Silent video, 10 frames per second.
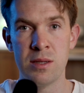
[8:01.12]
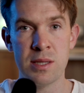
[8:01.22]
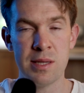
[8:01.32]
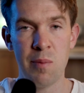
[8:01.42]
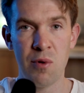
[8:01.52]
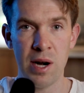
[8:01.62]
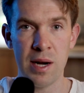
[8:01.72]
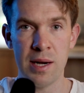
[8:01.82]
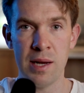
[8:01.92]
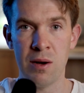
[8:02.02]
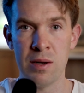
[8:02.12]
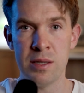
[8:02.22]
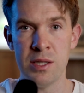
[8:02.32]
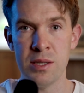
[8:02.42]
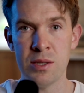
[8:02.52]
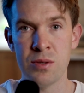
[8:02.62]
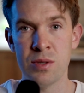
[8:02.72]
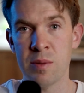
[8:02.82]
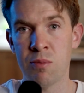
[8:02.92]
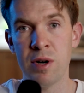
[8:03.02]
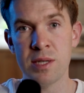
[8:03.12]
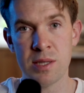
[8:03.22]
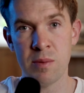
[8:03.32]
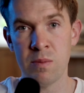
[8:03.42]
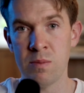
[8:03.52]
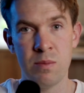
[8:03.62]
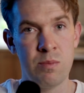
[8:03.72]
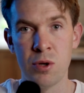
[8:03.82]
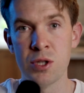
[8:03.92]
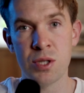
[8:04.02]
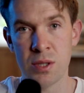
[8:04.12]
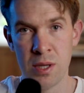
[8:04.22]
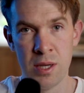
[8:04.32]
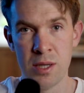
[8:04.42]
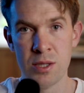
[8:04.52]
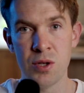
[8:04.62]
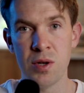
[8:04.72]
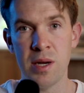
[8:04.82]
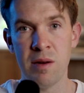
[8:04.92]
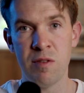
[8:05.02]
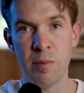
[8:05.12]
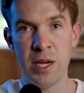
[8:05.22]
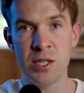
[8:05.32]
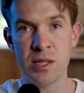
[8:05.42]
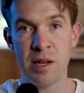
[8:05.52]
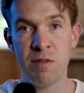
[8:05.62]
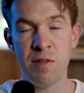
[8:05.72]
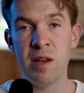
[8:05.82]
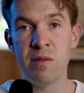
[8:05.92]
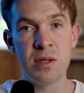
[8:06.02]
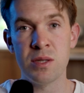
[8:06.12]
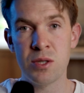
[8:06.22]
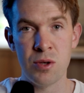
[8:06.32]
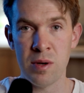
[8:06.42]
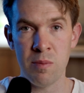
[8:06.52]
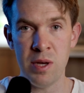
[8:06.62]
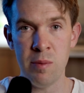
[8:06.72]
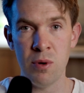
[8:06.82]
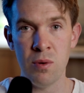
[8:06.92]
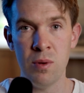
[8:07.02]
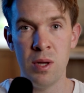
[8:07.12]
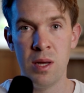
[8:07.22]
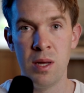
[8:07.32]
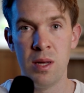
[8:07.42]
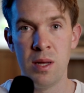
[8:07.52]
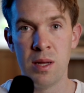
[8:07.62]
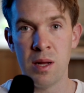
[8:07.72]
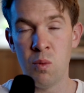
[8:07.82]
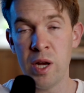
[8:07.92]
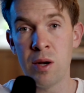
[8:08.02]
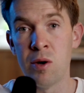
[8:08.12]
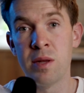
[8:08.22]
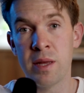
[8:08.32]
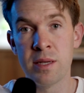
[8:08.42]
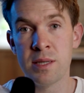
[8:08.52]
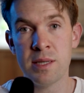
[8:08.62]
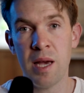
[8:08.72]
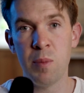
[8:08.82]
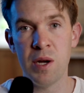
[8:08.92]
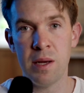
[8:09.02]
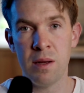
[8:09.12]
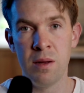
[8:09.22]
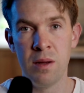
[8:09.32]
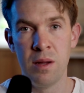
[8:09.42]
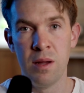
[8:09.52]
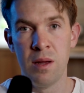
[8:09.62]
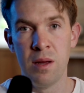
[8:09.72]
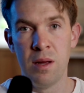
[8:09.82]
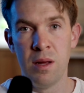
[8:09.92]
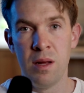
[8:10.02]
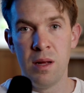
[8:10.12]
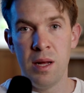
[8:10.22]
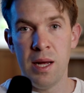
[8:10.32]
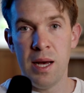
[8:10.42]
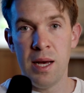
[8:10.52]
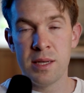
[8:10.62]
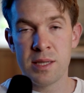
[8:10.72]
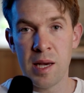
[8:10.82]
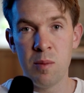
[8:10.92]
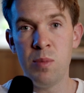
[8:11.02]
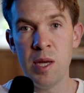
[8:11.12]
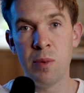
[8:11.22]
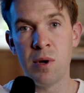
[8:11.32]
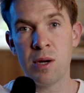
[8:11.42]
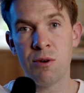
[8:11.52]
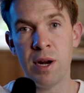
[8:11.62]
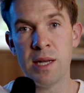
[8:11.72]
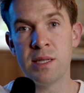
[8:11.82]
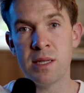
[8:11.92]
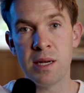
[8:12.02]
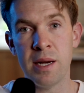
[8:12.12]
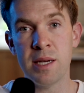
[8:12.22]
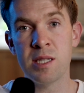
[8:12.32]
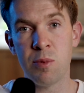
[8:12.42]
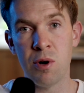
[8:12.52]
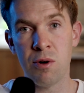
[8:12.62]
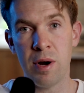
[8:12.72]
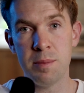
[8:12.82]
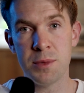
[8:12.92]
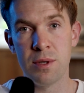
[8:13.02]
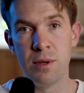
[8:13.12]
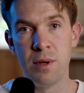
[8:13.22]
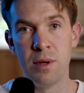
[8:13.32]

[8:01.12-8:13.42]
to separate ideologies, to suppress and push certain information that favors certain people. Like, we know that this is happening. And the same people are creating the next programs.